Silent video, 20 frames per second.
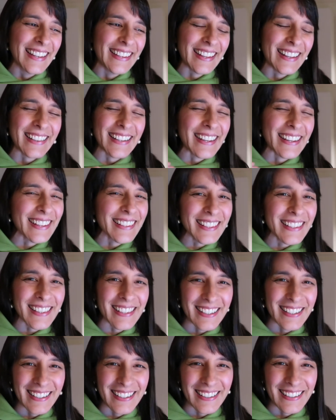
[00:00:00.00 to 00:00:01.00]
Now, the other
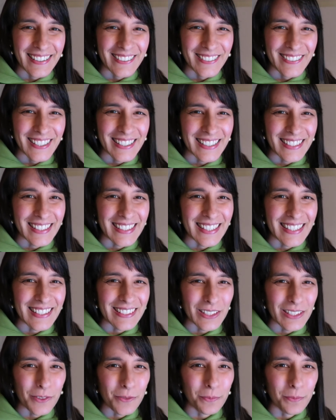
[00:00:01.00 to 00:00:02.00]
thing I've done
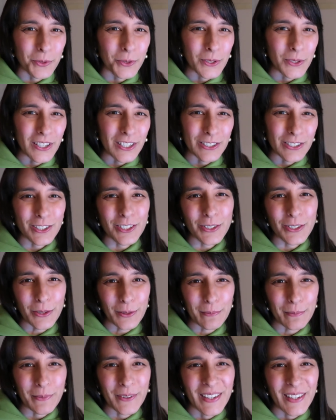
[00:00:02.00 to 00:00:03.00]
is I've put a
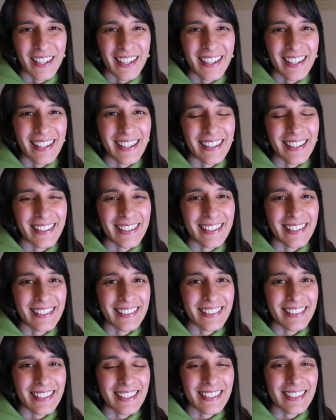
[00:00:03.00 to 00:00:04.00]
shop
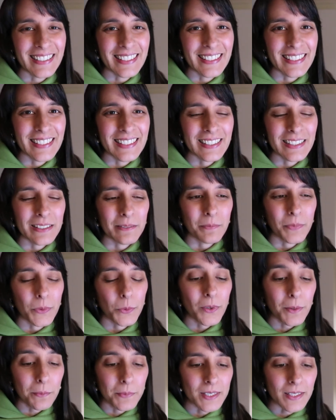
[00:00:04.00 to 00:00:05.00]
in this
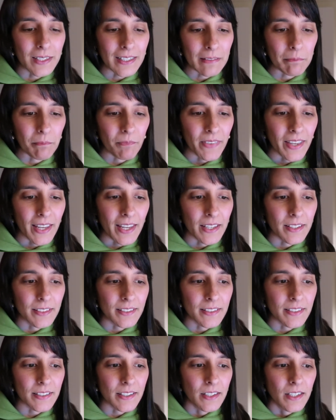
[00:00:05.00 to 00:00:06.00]
website.
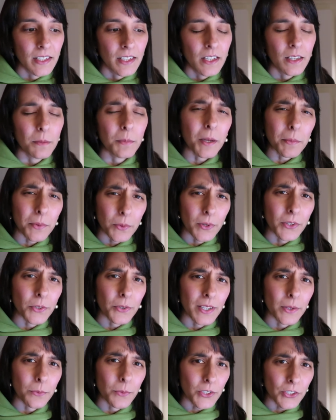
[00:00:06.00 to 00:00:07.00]
And you might be
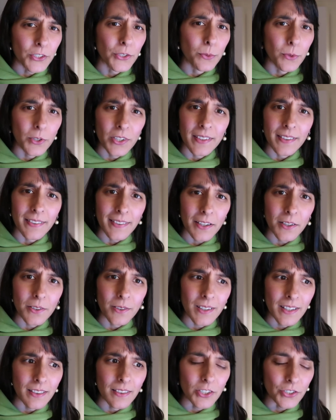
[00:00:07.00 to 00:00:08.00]
wondering, what do you want to
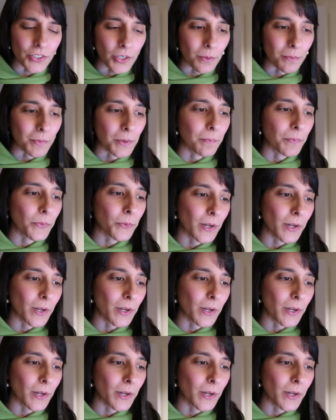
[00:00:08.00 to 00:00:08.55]
sell in the shop?